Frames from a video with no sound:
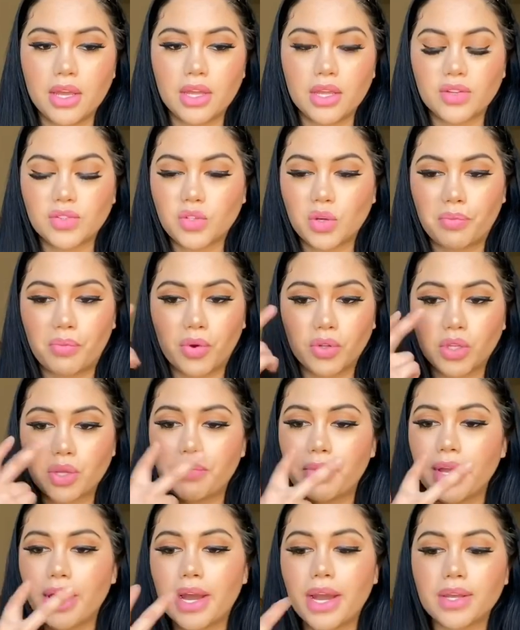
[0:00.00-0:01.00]
So both of
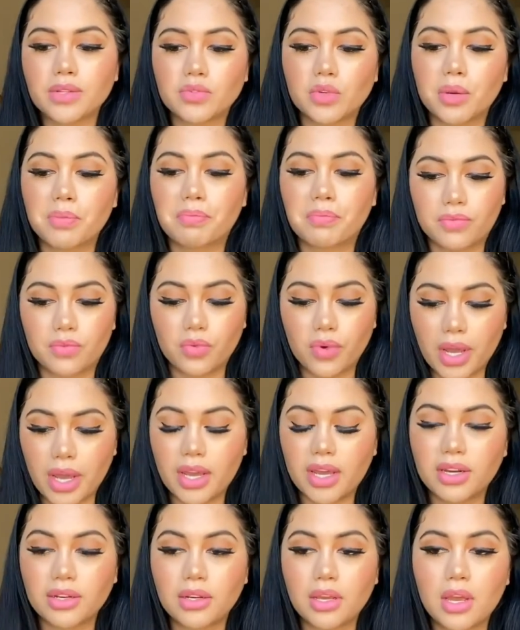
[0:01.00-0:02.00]
my eyes were
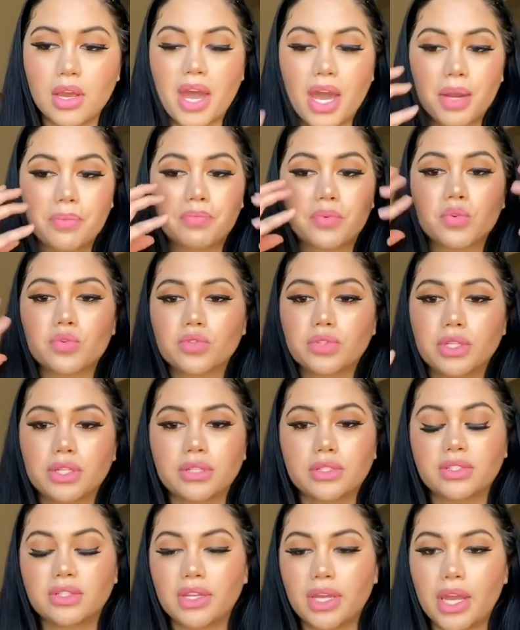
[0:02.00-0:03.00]
red. I had
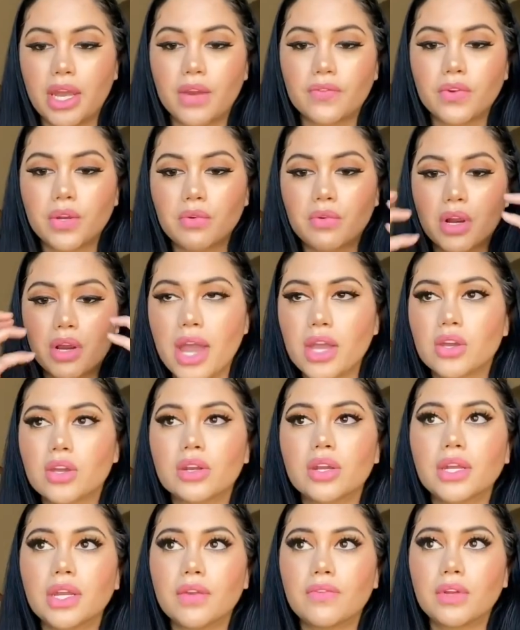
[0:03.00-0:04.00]
bruises everywhere. I
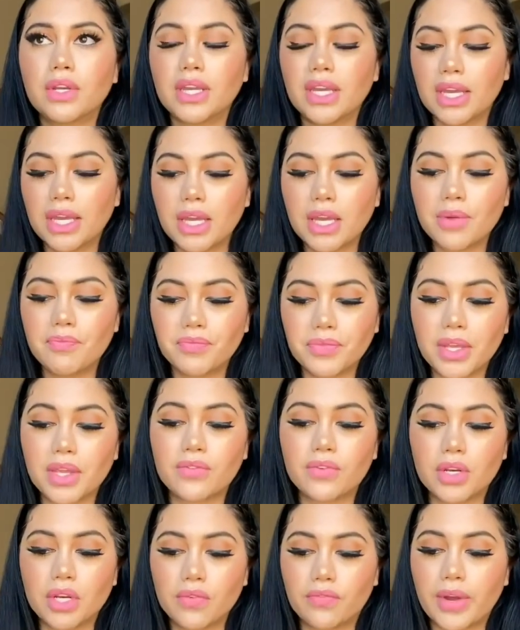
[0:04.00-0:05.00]
couldn't even eat
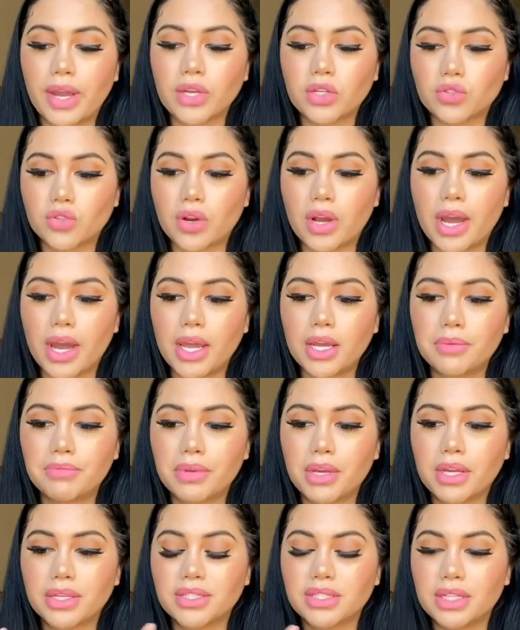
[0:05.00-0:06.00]
even if I tried
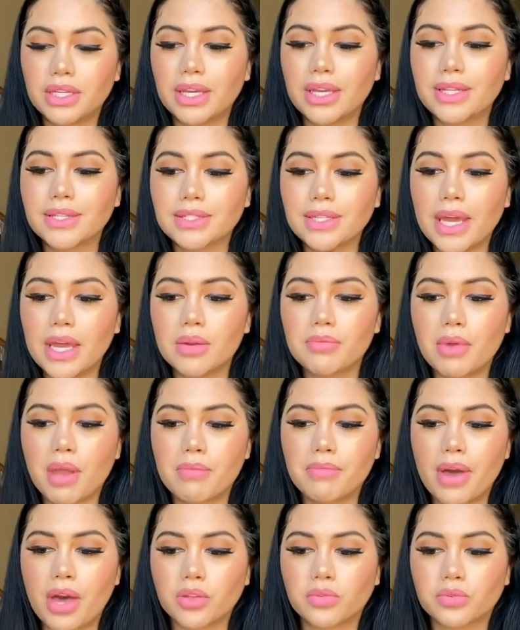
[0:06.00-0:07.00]
because the inside of my
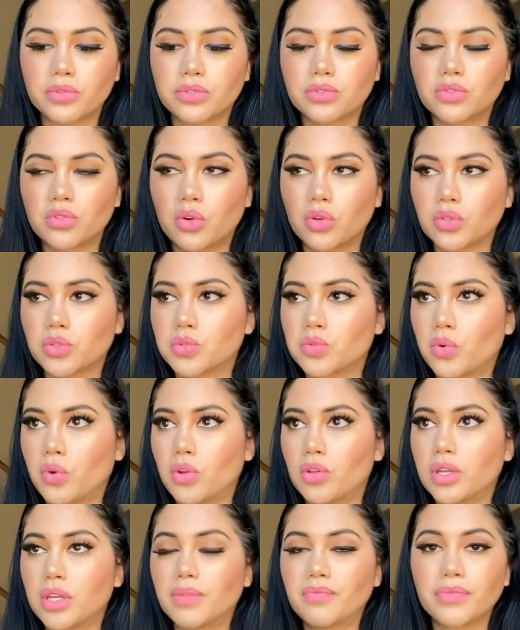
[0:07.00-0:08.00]
mouth was so
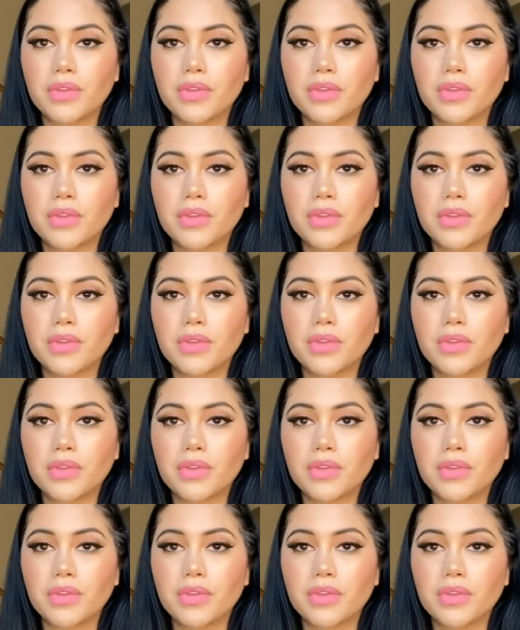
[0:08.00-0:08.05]
swollen.